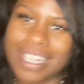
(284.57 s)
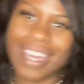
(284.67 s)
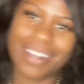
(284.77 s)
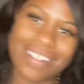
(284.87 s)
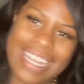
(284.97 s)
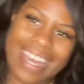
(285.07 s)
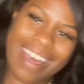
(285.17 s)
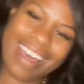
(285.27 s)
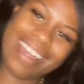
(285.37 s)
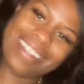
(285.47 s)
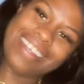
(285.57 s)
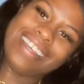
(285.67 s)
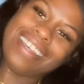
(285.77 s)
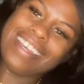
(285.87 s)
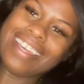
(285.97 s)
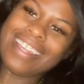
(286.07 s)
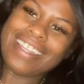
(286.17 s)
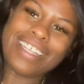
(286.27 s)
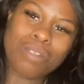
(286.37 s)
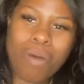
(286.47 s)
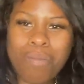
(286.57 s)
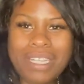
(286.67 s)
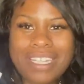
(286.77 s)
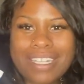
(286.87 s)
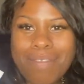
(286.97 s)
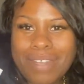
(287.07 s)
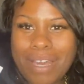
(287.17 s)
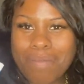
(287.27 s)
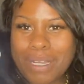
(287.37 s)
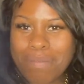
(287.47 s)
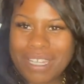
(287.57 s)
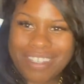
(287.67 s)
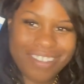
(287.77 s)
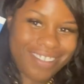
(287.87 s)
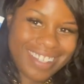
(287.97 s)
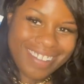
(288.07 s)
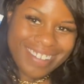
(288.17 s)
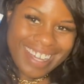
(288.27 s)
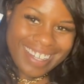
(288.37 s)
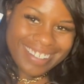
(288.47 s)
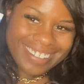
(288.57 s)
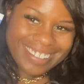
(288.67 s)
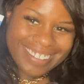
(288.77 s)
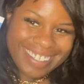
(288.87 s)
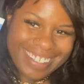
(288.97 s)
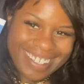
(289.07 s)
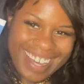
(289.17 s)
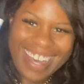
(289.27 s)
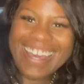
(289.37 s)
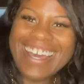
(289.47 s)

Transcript: the candles I got. This won't be the thumbnail, but it'll be cute. Thumbnail. Okay.